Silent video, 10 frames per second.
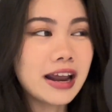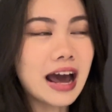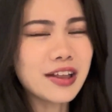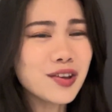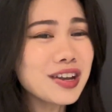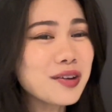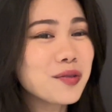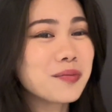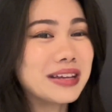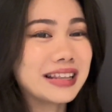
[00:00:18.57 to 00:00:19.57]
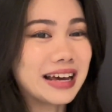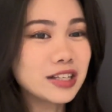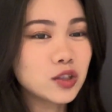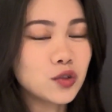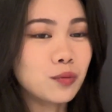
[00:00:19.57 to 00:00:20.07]
and I thought it would be
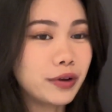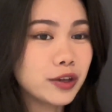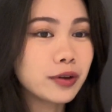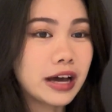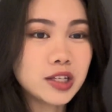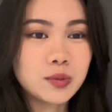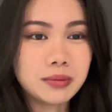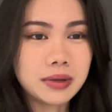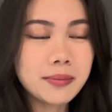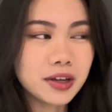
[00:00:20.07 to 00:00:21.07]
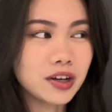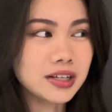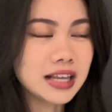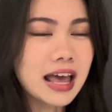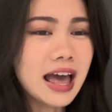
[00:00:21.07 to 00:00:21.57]
nice to bring you guys with me because